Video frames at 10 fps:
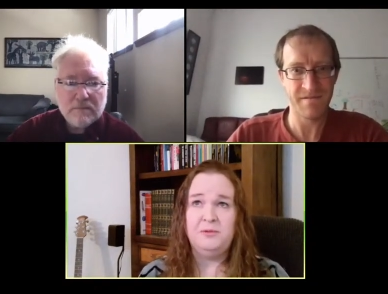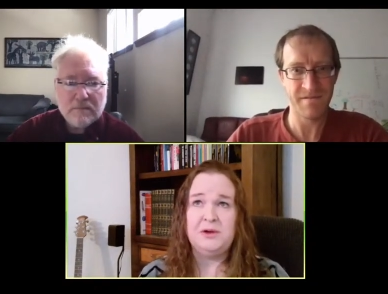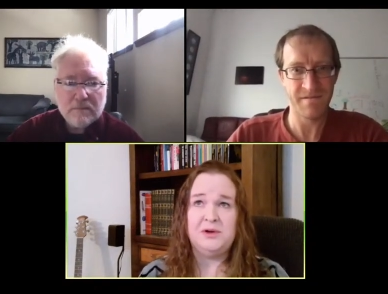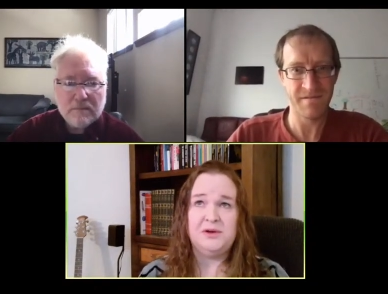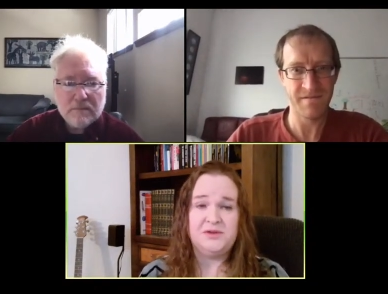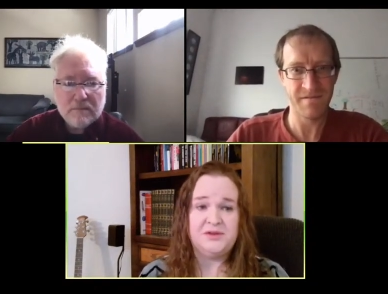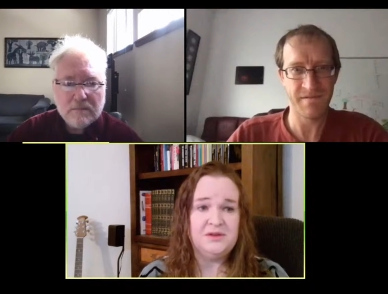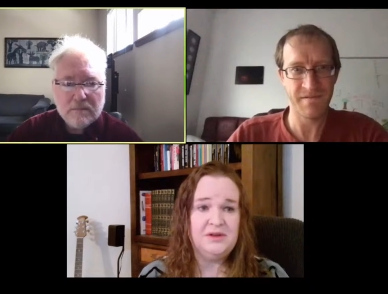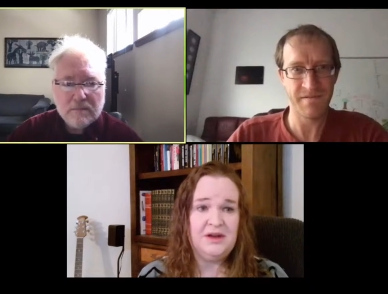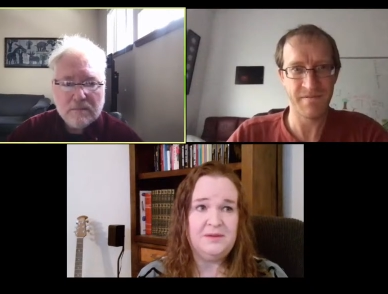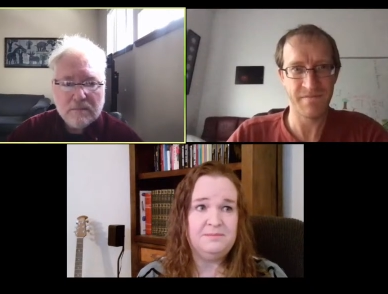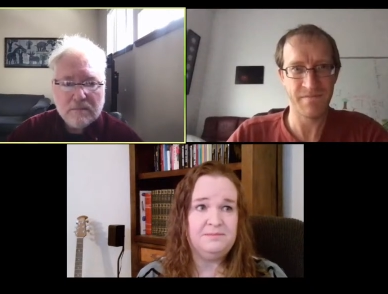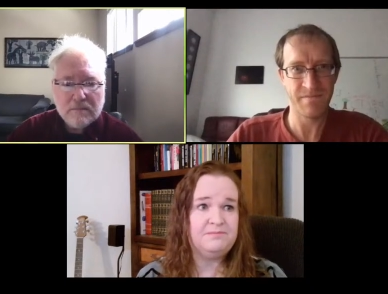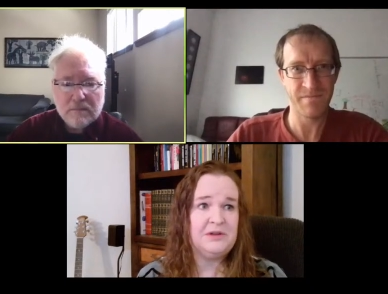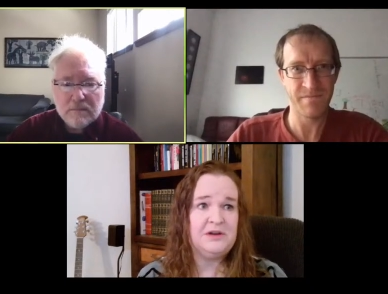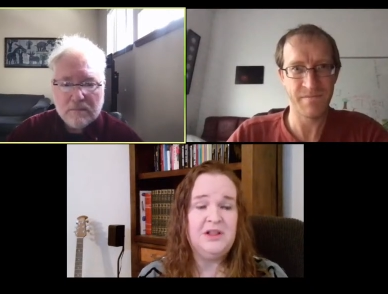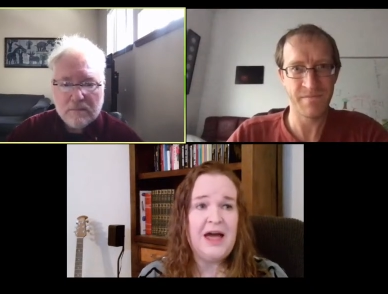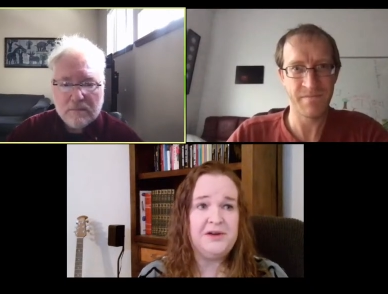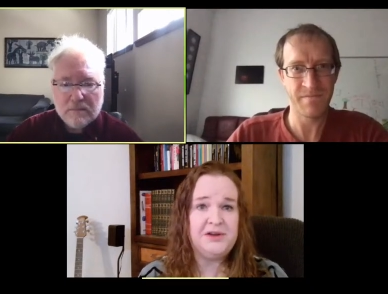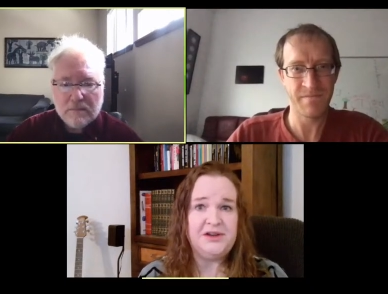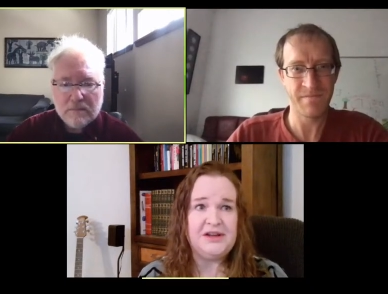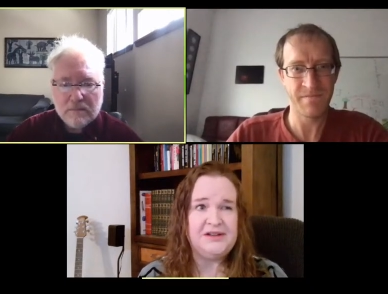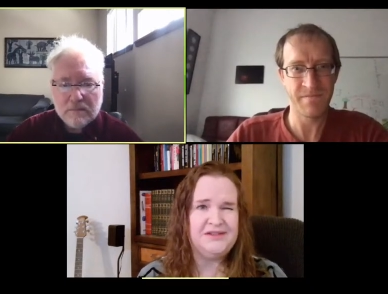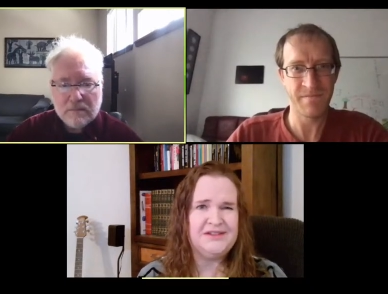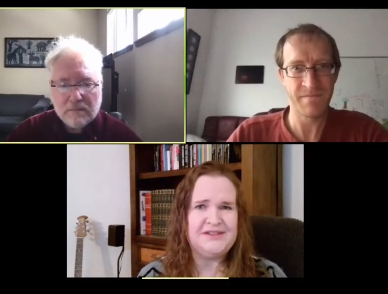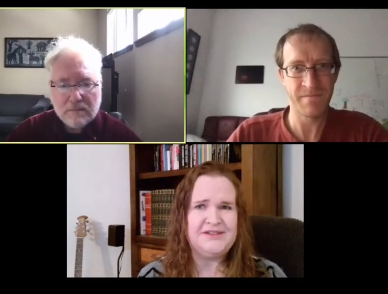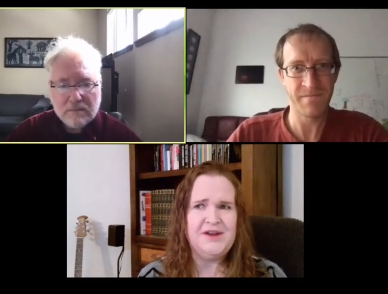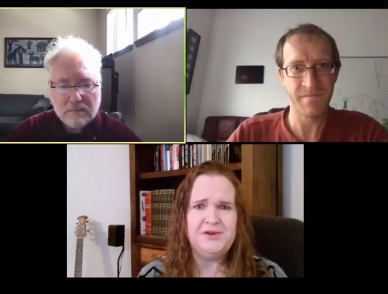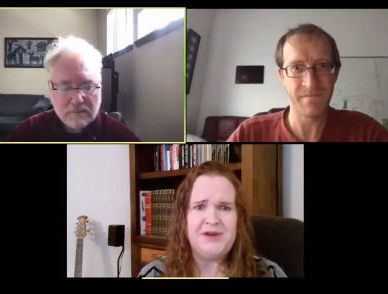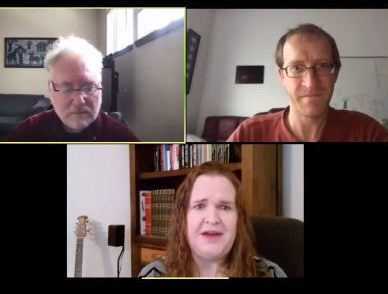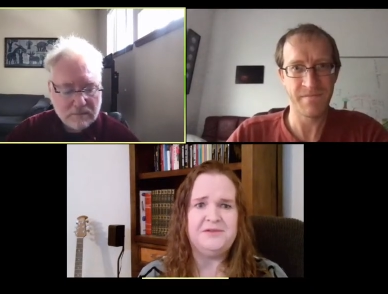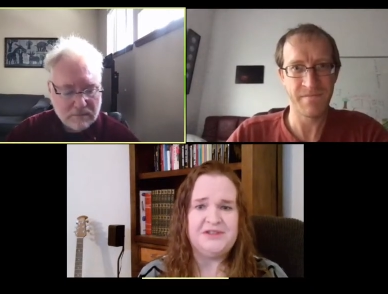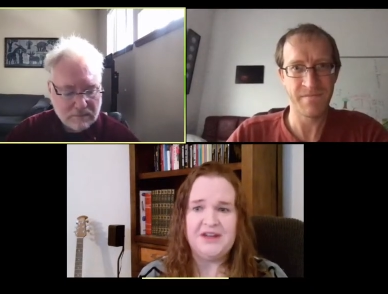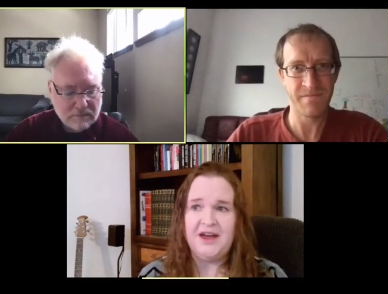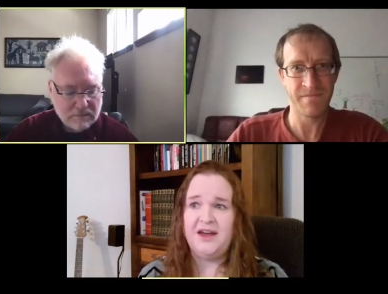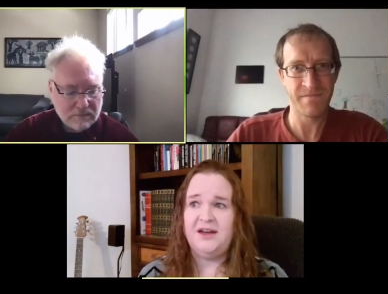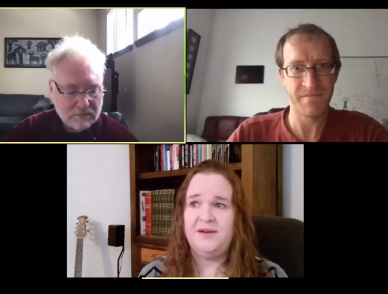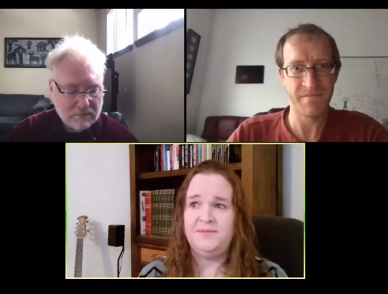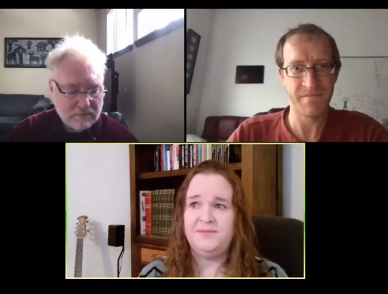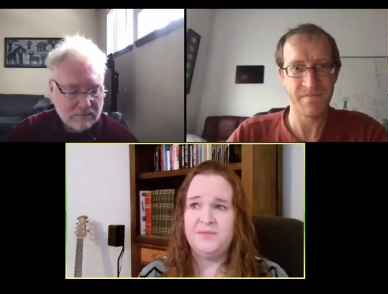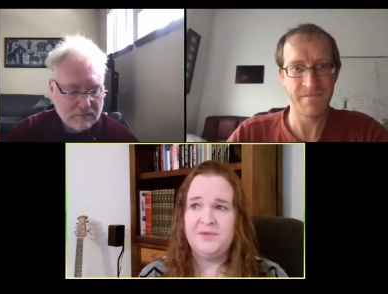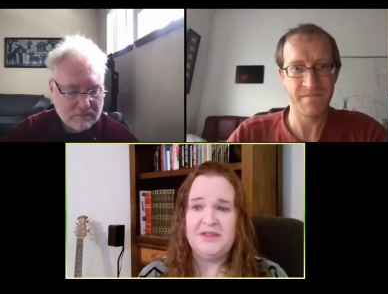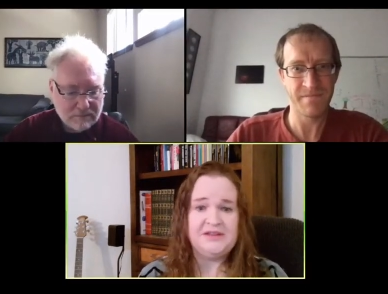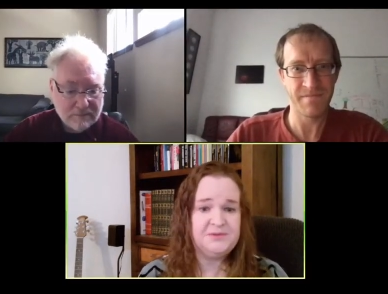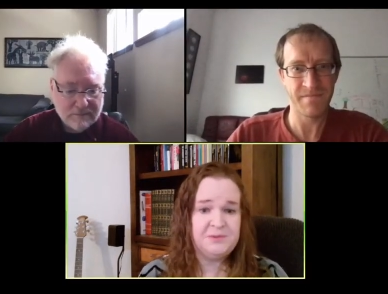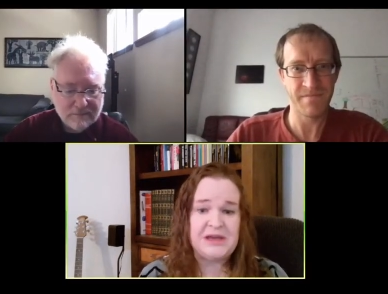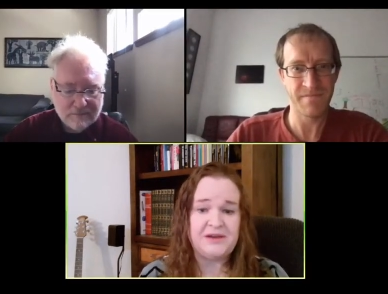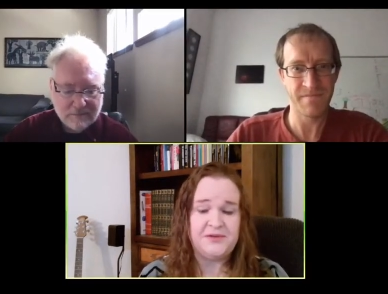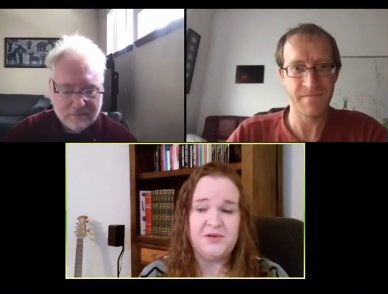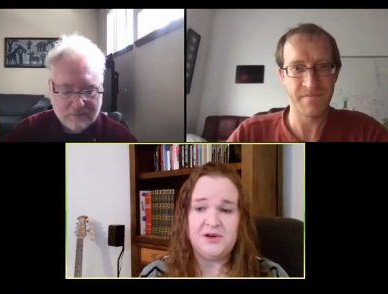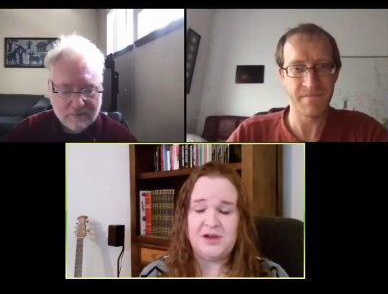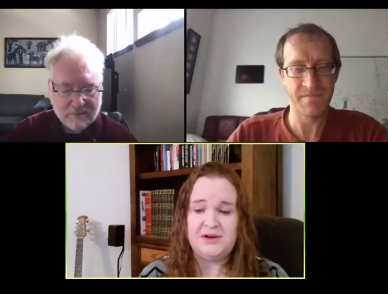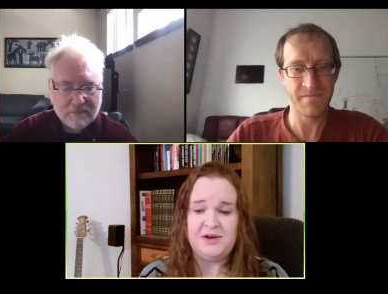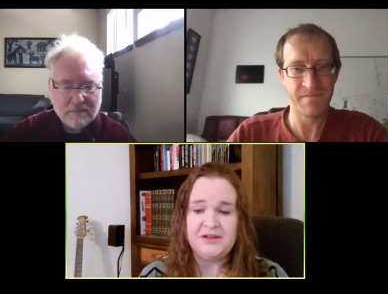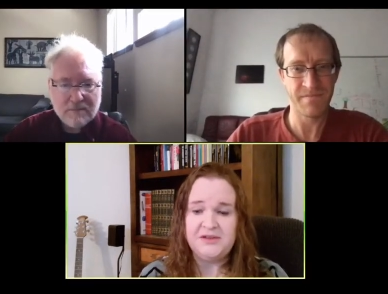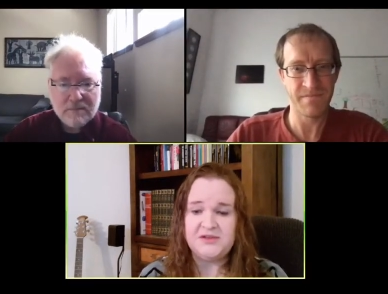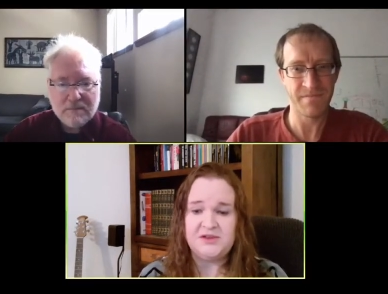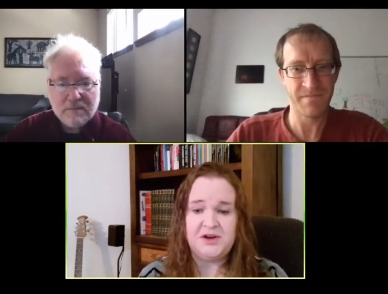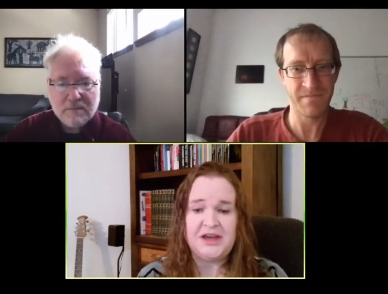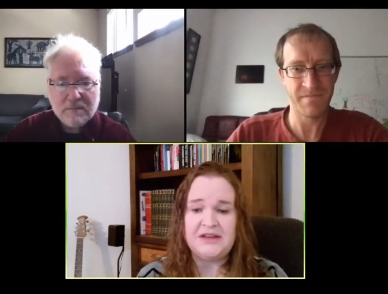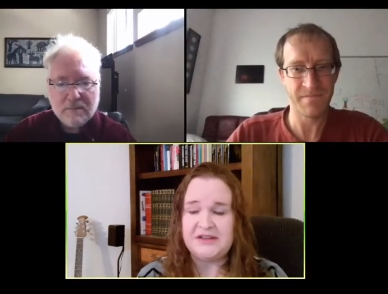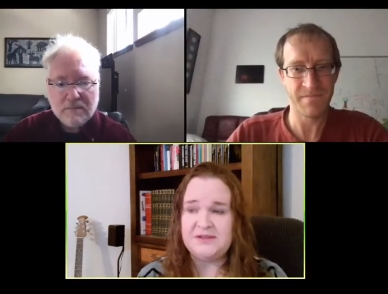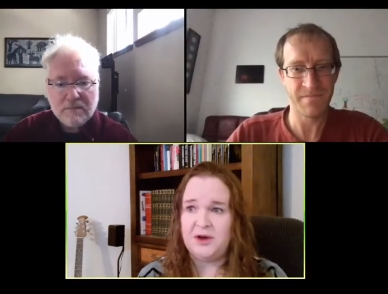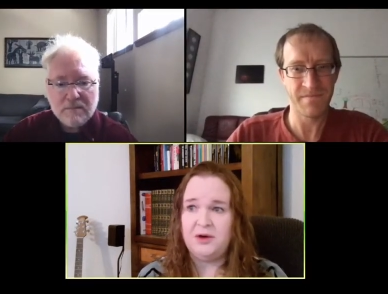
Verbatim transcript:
Speaker 1: We were clouded and snowed out this week for interactive stargazing, but